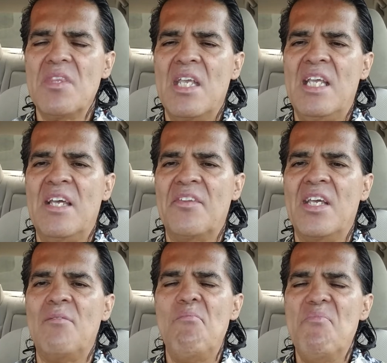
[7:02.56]
and
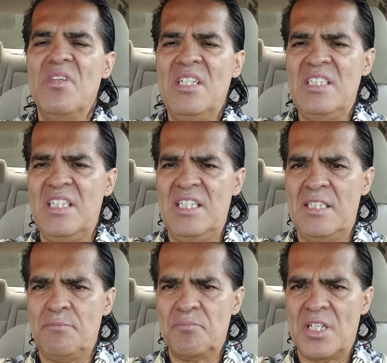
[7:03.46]
then
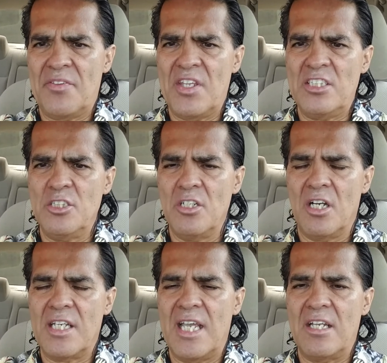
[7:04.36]
you,
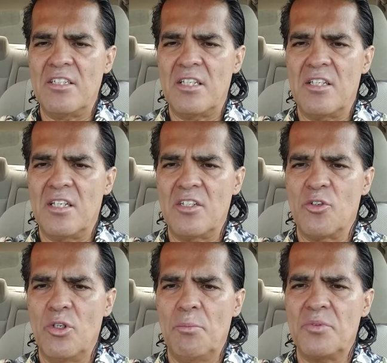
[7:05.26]
again, the
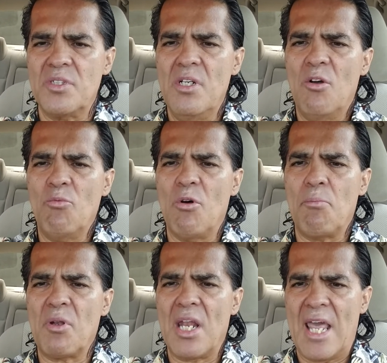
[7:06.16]
group will
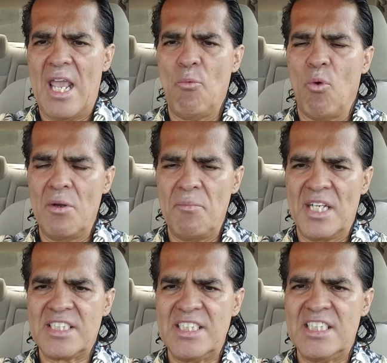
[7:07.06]
play one
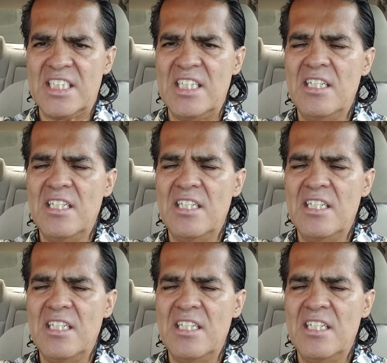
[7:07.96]
message,